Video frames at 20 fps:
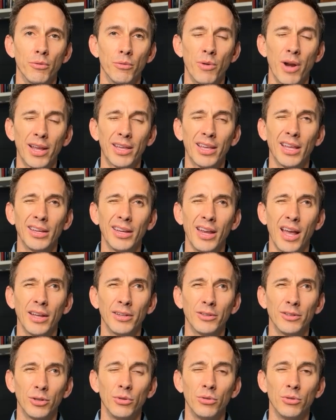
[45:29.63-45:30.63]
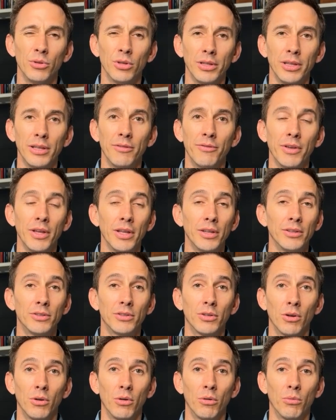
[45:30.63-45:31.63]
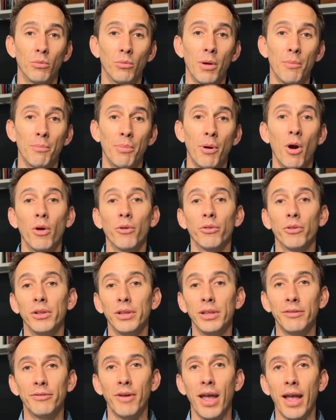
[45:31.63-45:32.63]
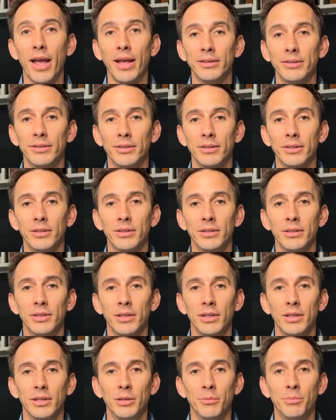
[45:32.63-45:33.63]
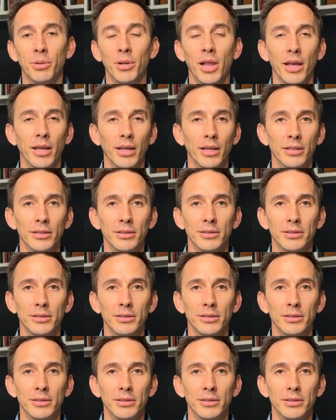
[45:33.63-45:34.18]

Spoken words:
recognize who the leaf is or what part the leaf has to play.